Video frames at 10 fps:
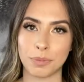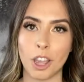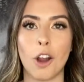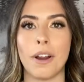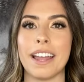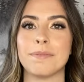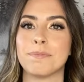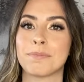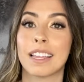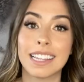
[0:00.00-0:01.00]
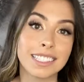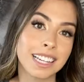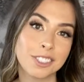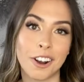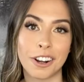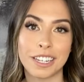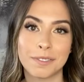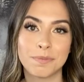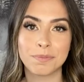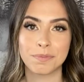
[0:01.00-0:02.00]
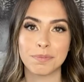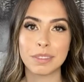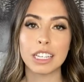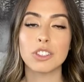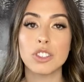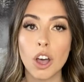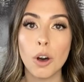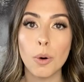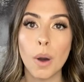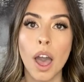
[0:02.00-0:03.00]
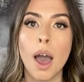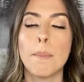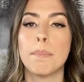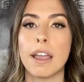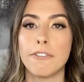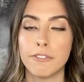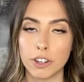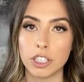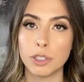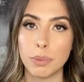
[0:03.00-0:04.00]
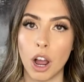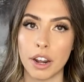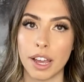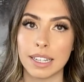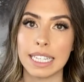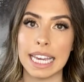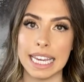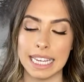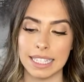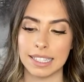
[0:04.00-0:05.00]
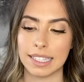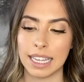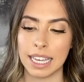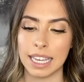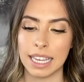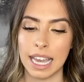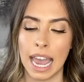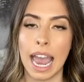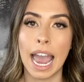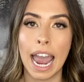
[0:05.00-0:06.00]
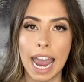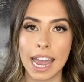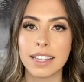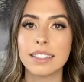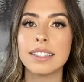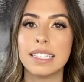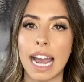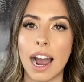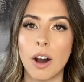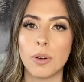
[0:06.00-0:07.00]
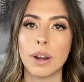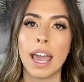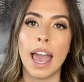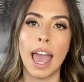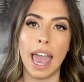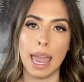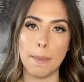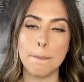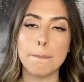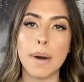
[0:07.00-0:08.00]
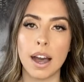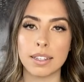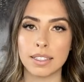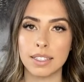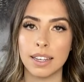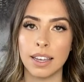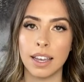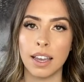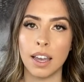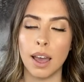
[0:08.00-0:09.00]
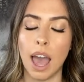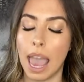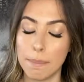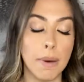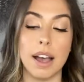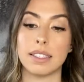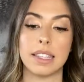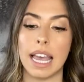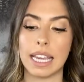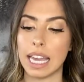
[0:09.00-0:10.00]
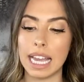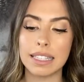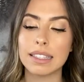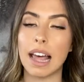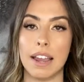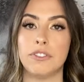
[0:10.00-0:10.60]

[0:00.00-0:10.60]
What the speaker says: All right, let's get started. So my first product is hands down a must, like it's life